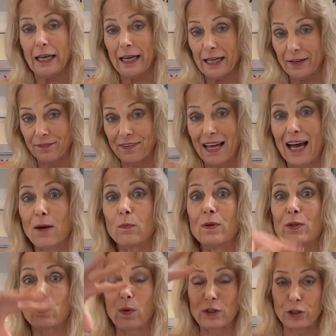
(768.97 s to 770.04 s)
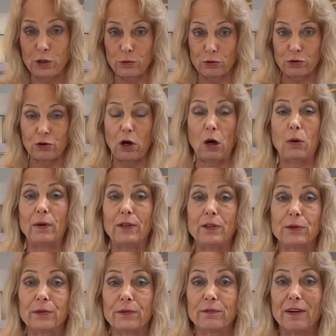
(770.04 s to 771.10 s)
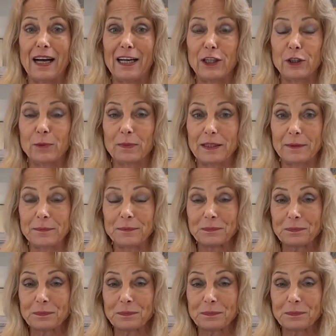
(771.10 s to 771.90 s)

if that was what you saw in your environment